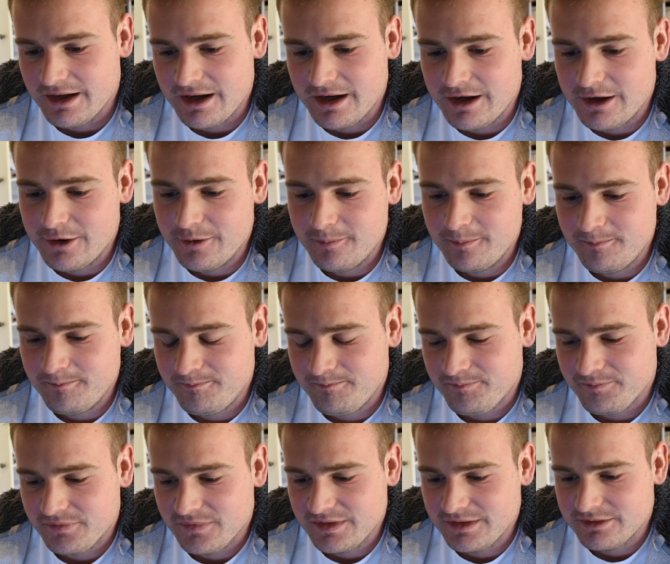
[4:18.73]
Um,
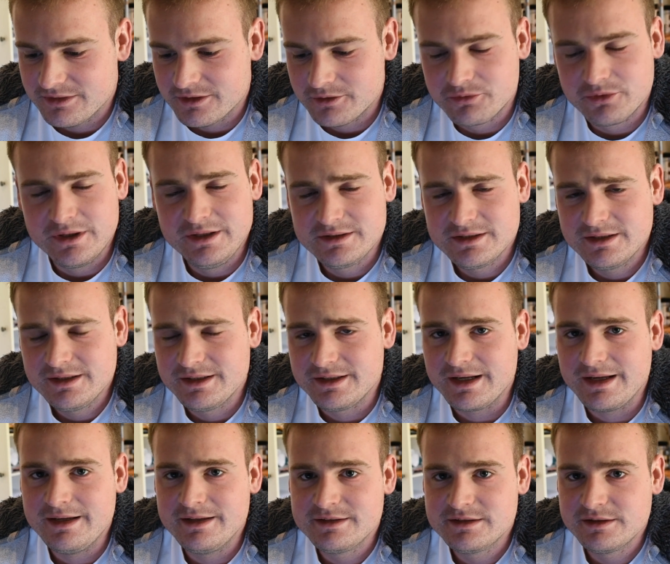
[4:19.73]
the reason it
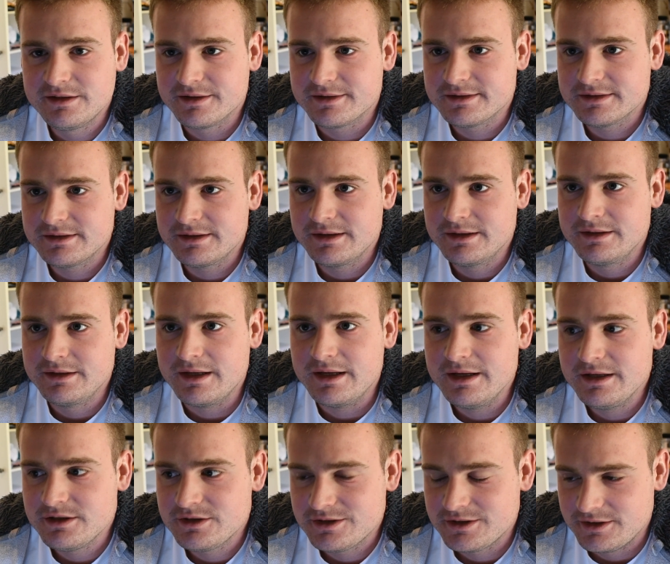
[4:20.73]
isn't an
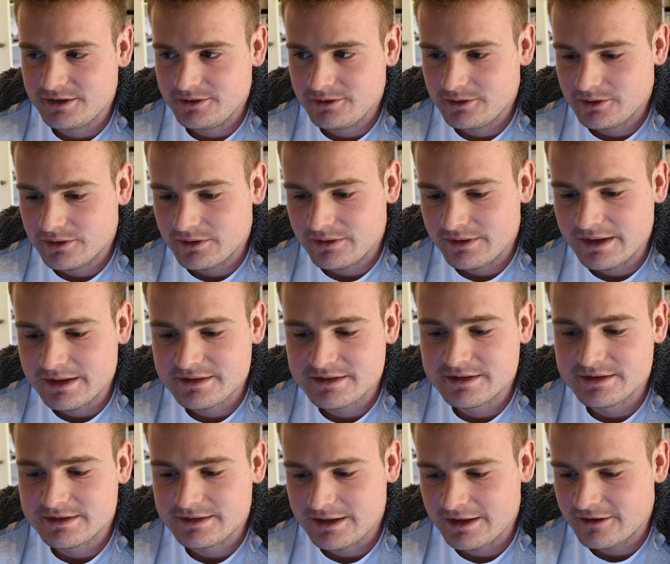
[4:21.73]
issue
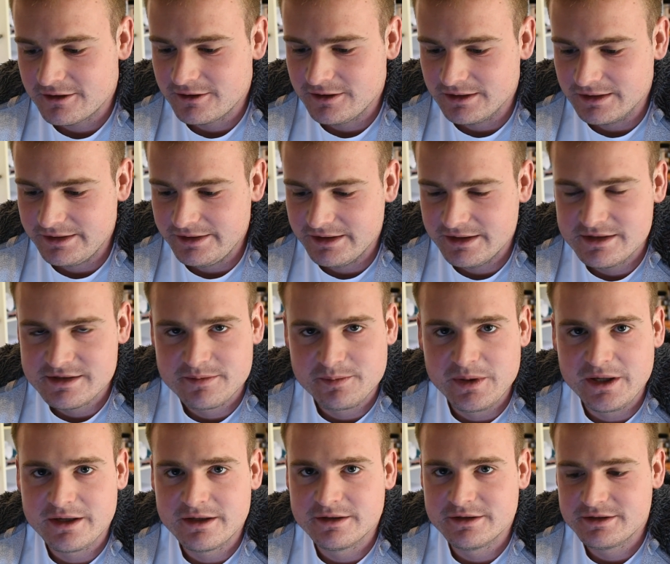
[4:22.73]
necessarily is
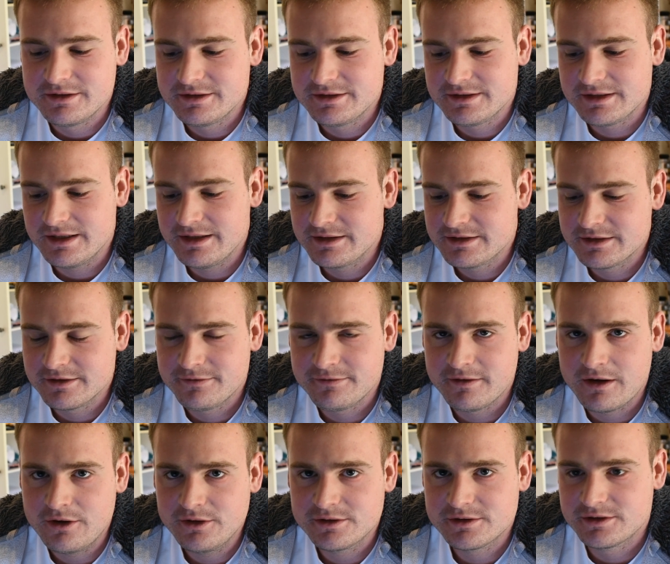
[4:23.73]
because it's a
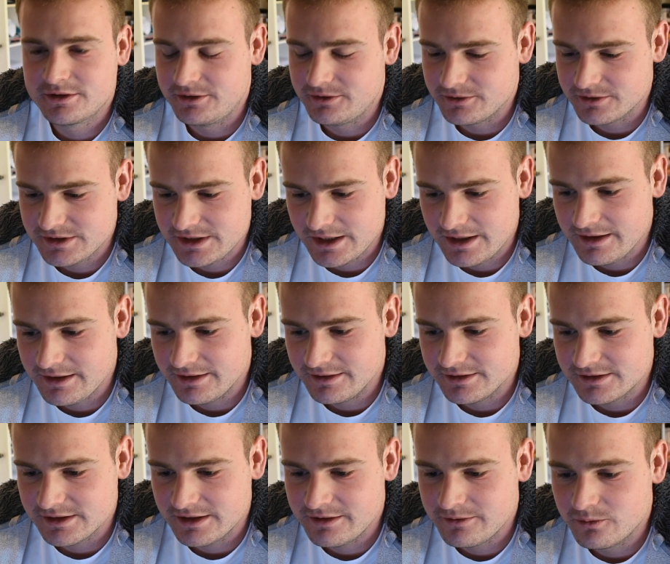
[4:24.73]
functional
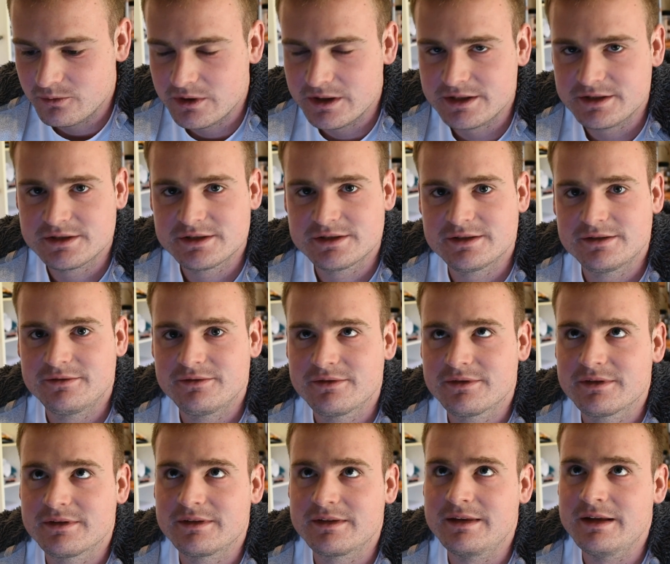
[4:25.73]
change in which
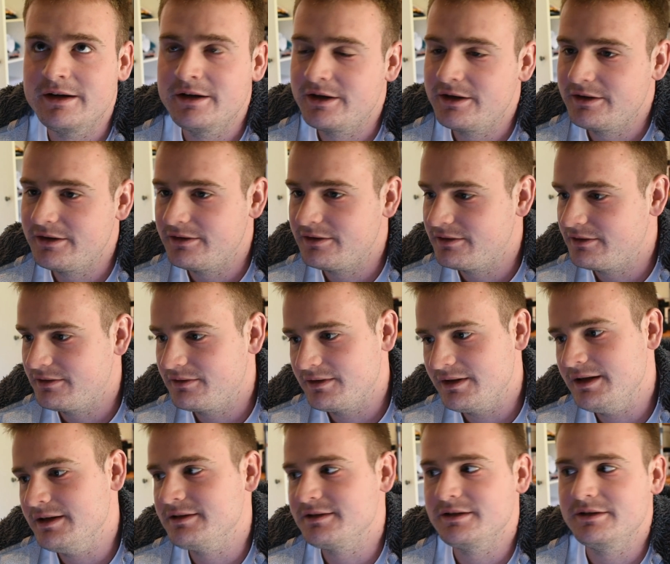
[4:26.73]
there
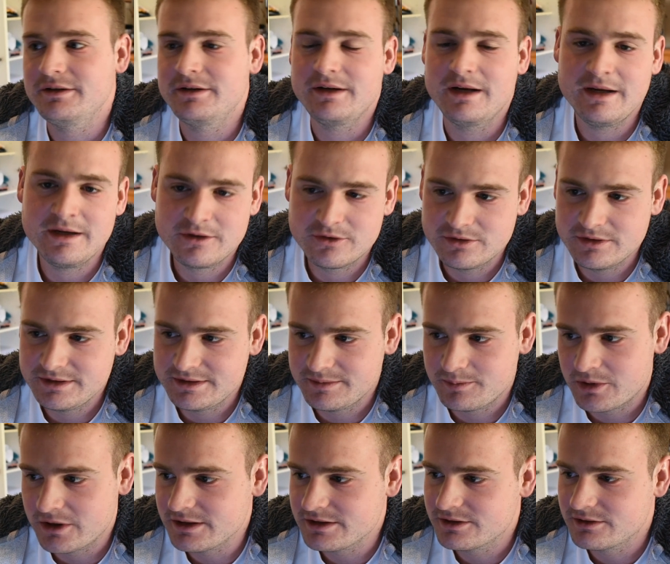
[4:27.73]
is an increased
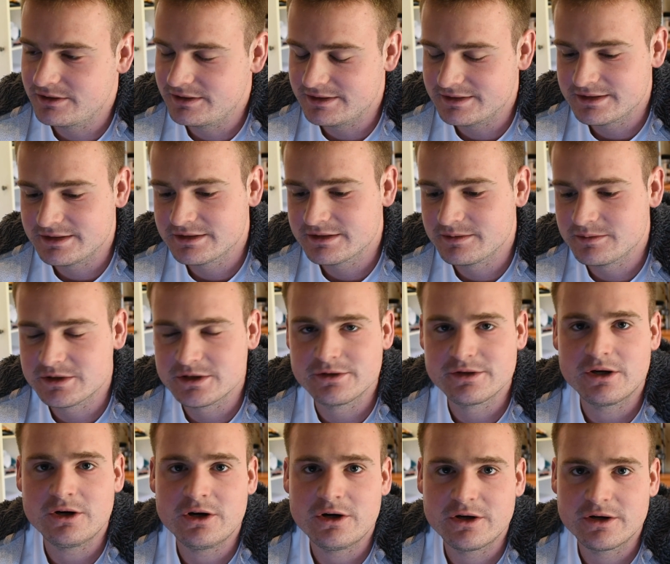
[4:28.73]
pressure in the system, so
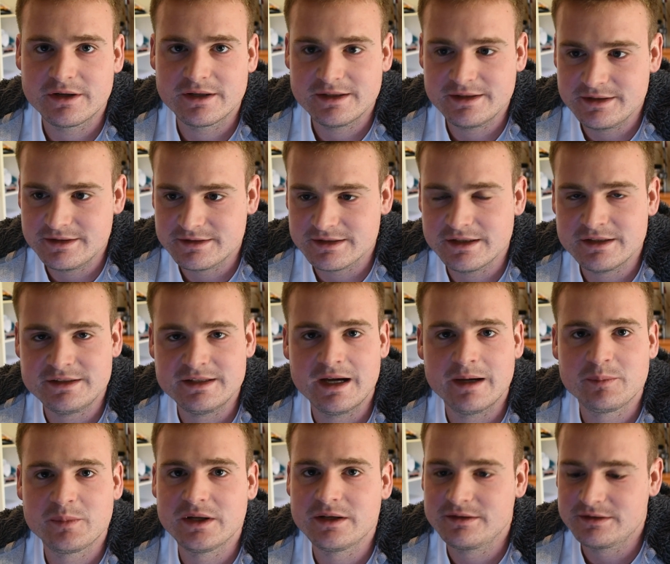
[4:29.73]
the heart is
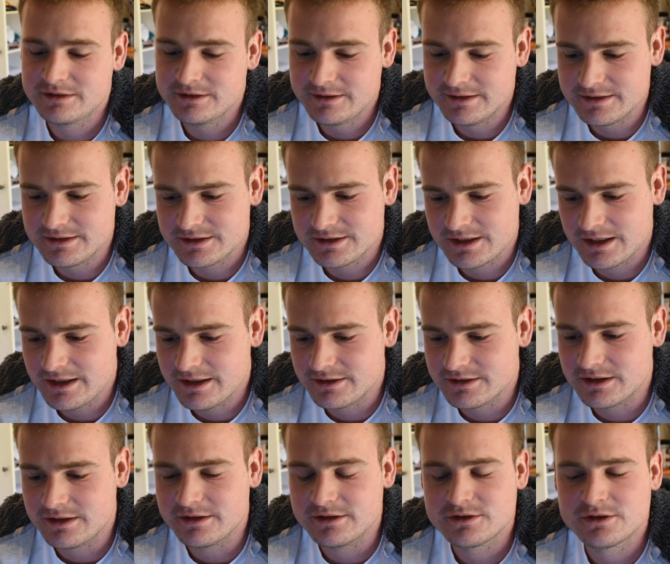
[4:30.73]
adapting to this
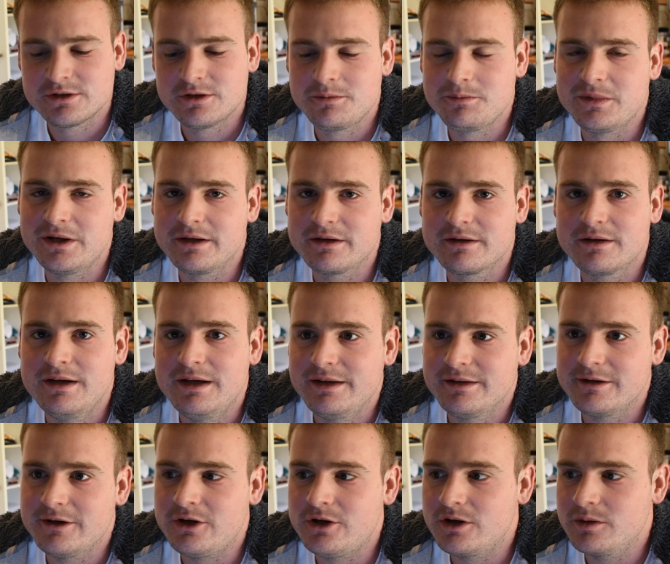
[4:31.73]
change and it should make
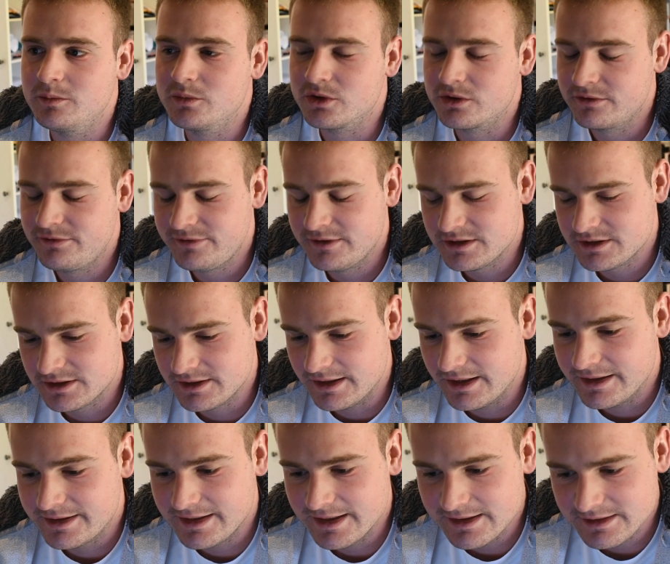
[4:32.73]
the heart more efficient
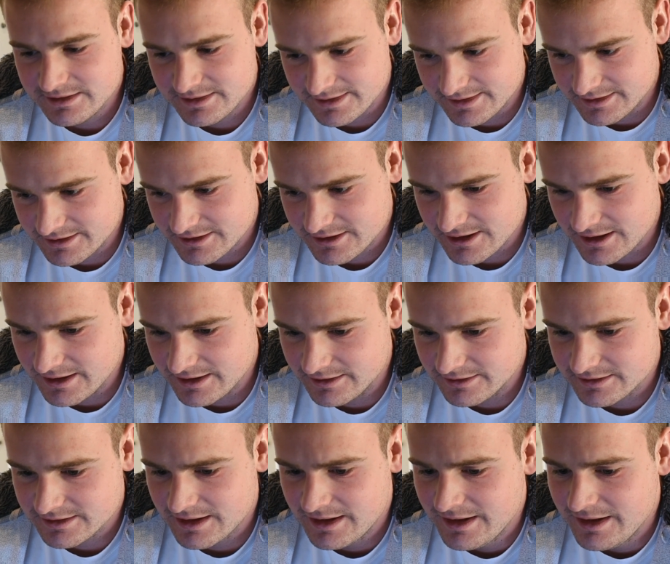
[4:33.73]
against this
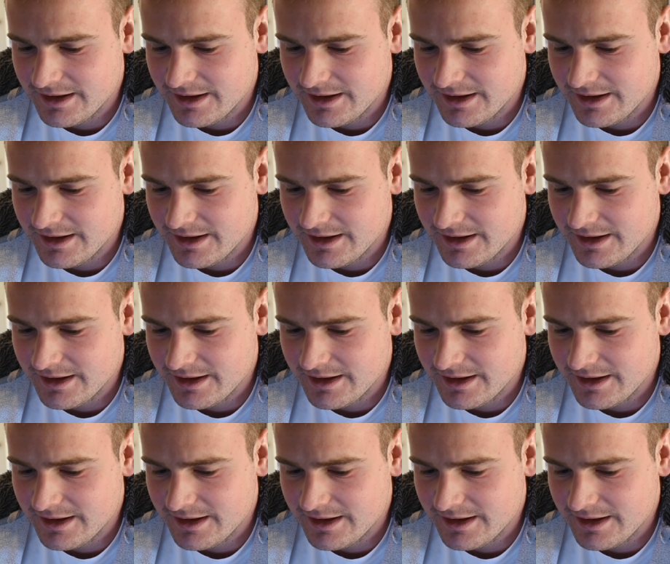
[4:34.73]
change.